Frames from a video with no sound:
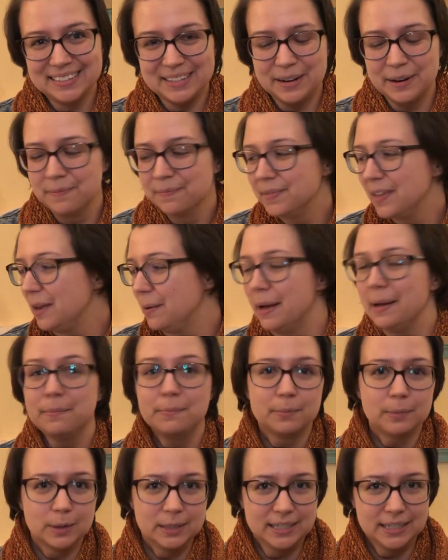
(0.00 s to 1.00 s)
So anyway,
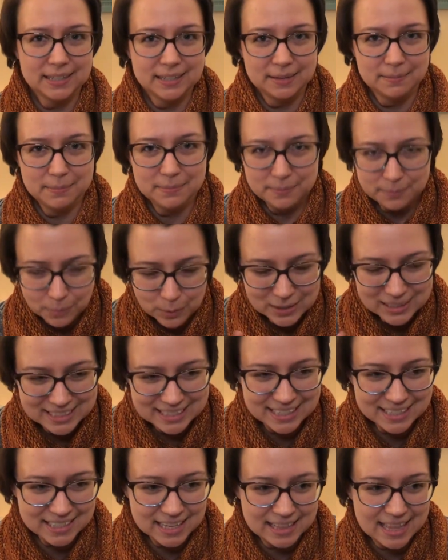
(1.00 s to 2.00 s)
more
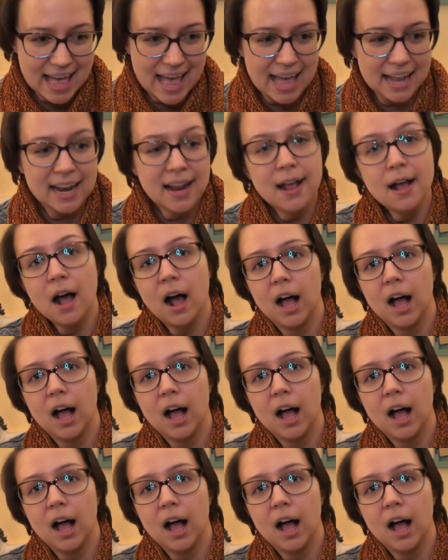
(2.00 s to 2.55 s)
details on that